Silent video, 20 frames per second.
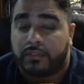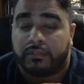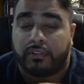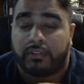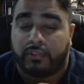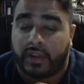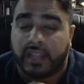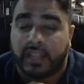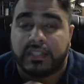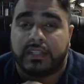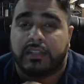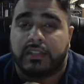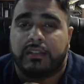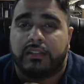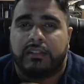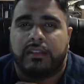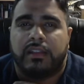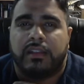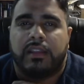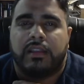granted,
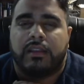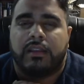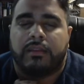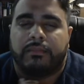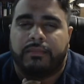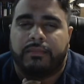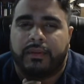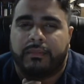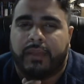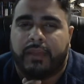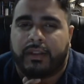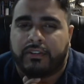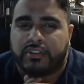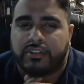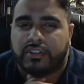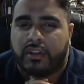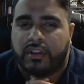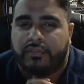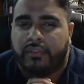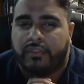but
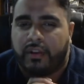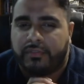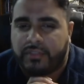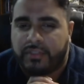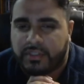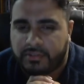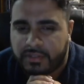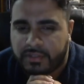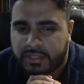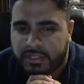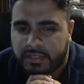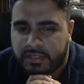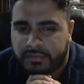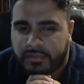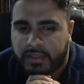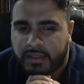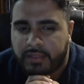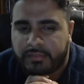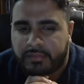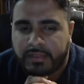Microsoft Office
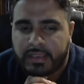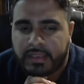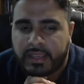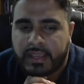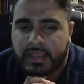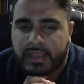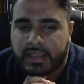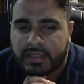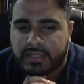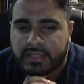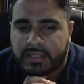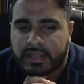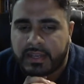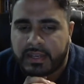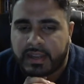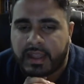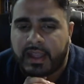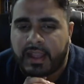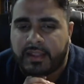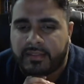365 is
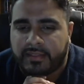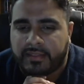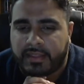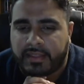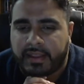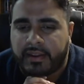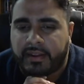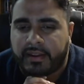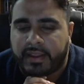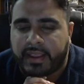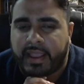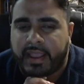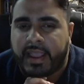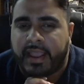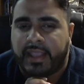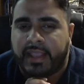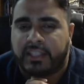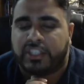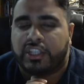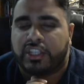not there yet.
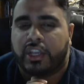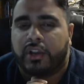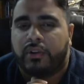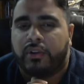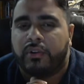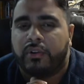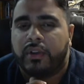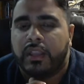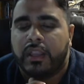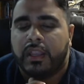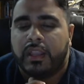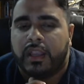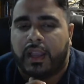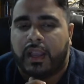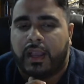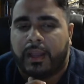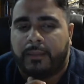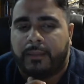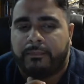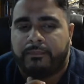And so,
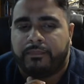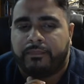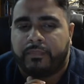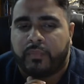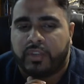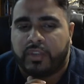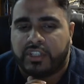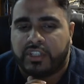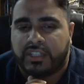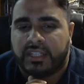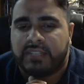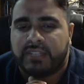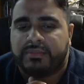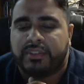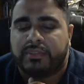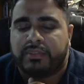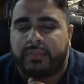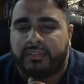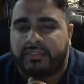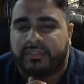which leads me
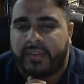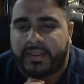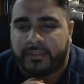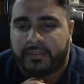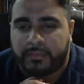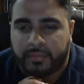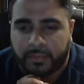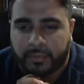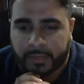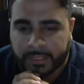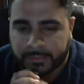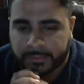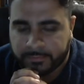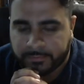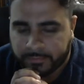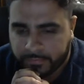to my final point.